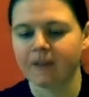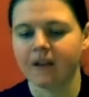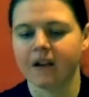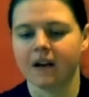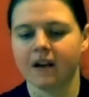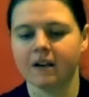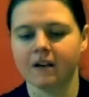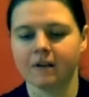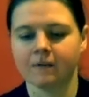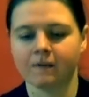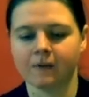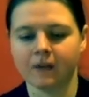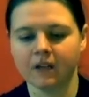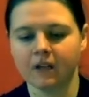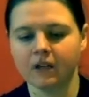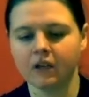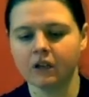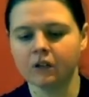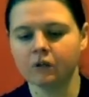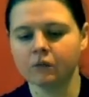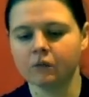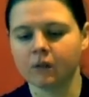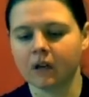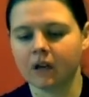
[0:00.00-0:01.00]
And you think, you
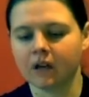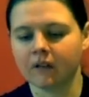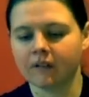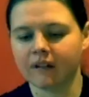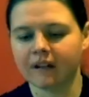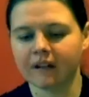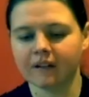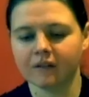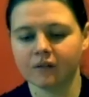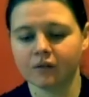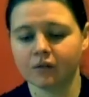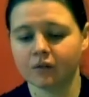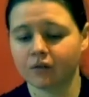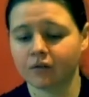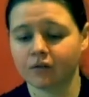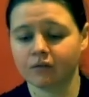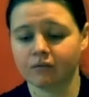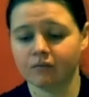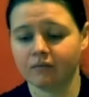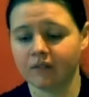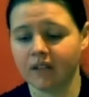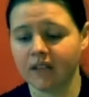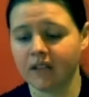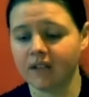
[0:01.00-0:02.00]
know what, that looks
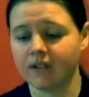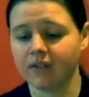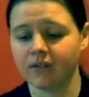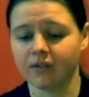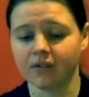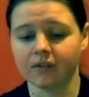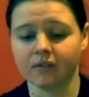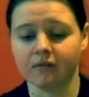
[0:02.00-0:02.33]
decent.